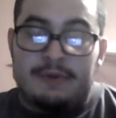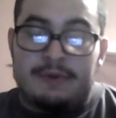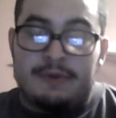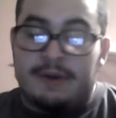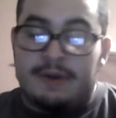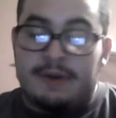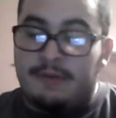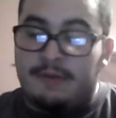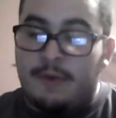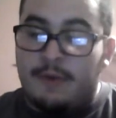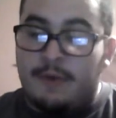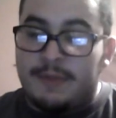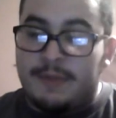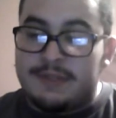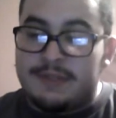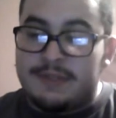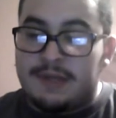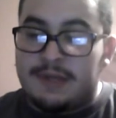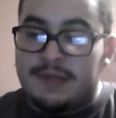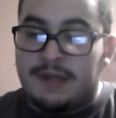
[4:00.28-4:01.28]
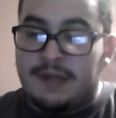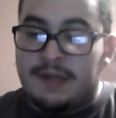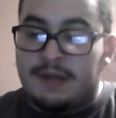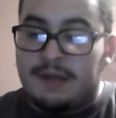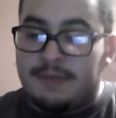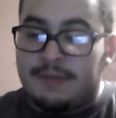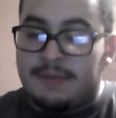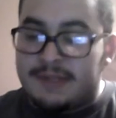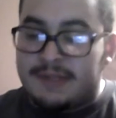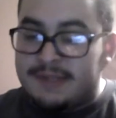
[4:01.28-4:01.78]
you here in a moment.
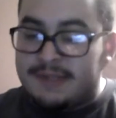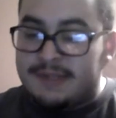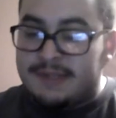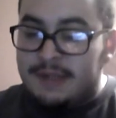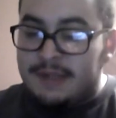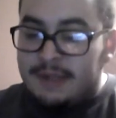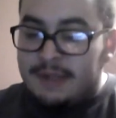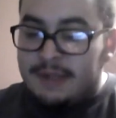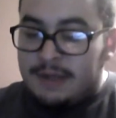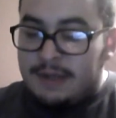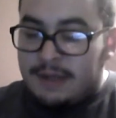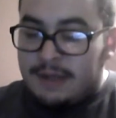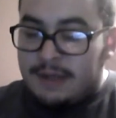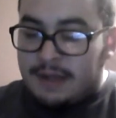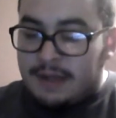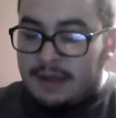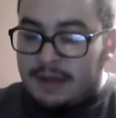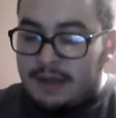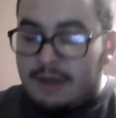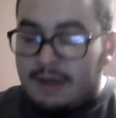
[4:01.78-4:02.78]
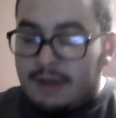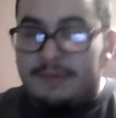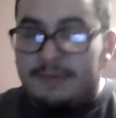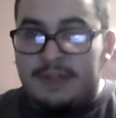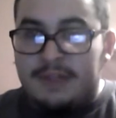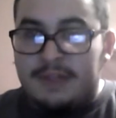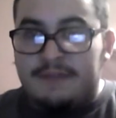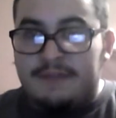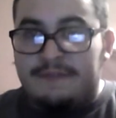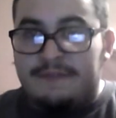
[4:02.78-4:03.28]
Uh, but uh, I
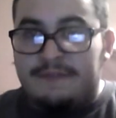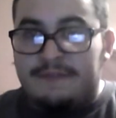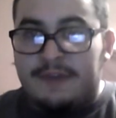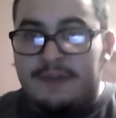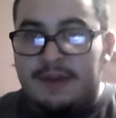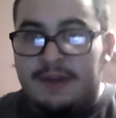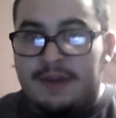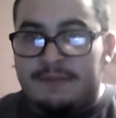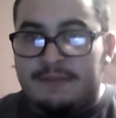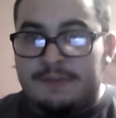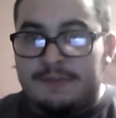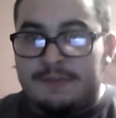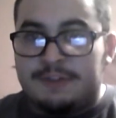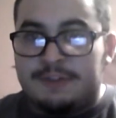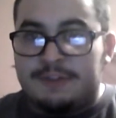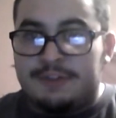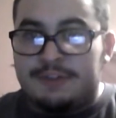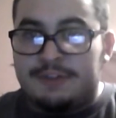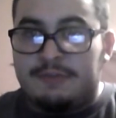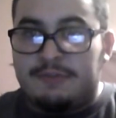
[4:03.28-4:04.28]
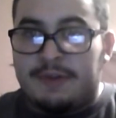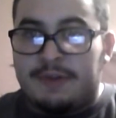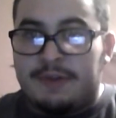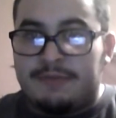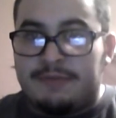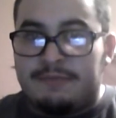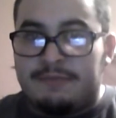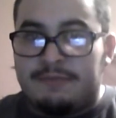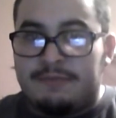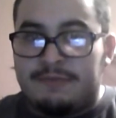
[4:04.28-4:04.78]
believe um, it'll shoot
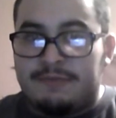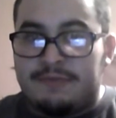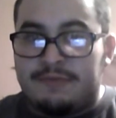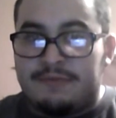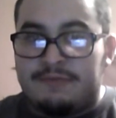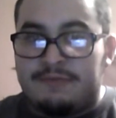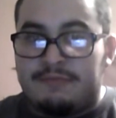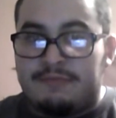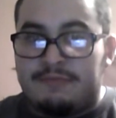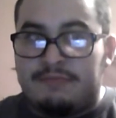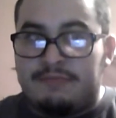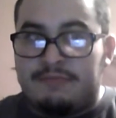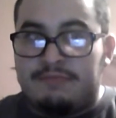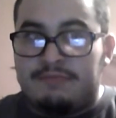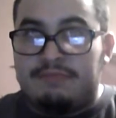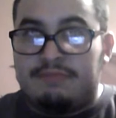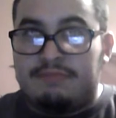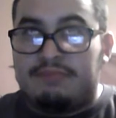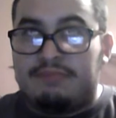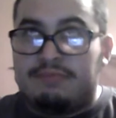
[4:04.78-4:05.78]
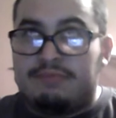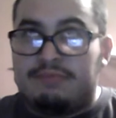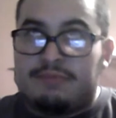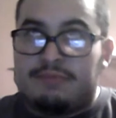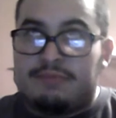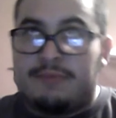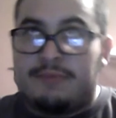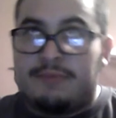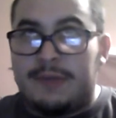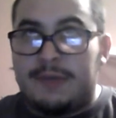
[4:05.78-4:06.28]
around
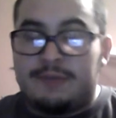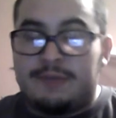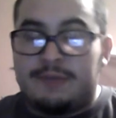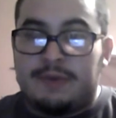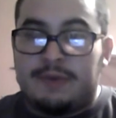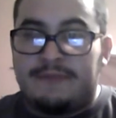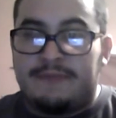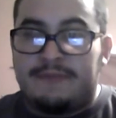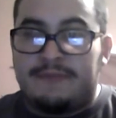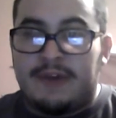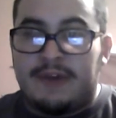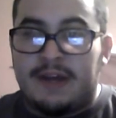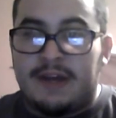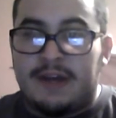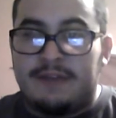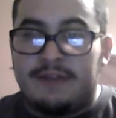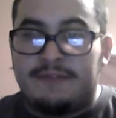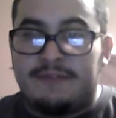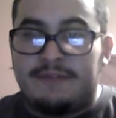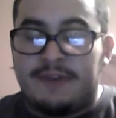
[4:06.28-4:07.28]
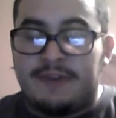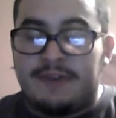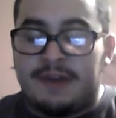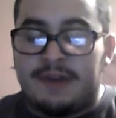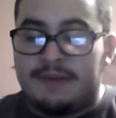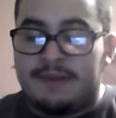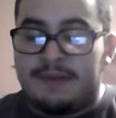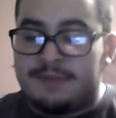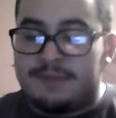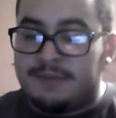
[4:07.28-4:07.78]
325,
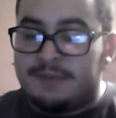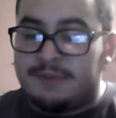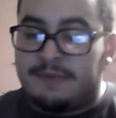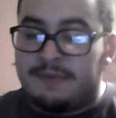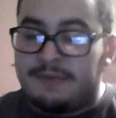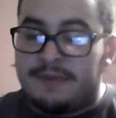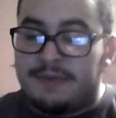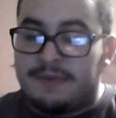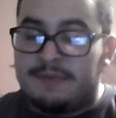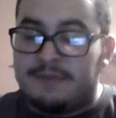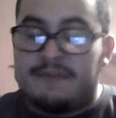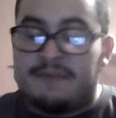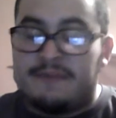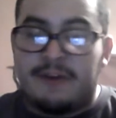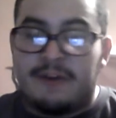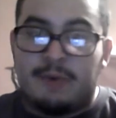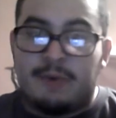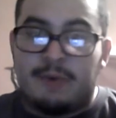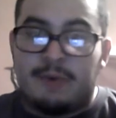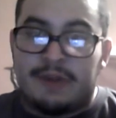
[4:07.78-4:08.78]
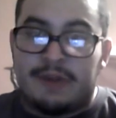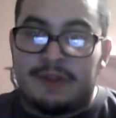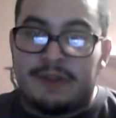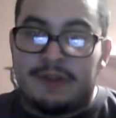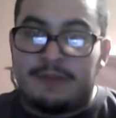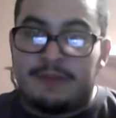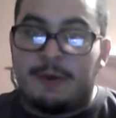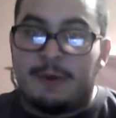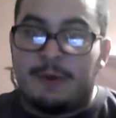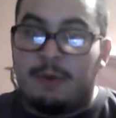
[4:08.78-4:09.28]
um, somewhere around there. And pretty quickly,
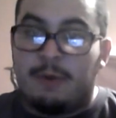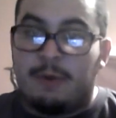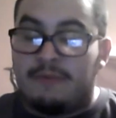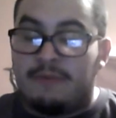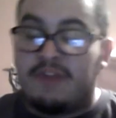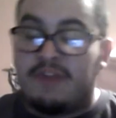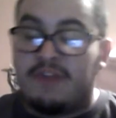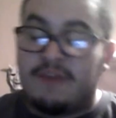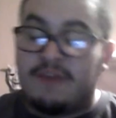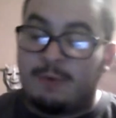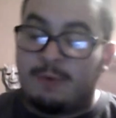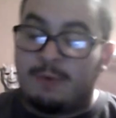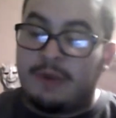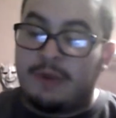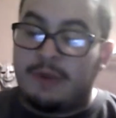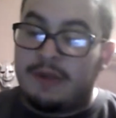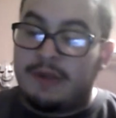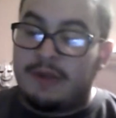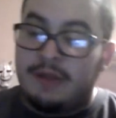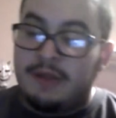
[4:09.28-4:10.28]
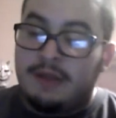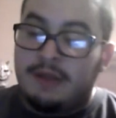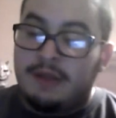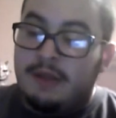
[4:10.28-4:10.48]
the ball will fly quick.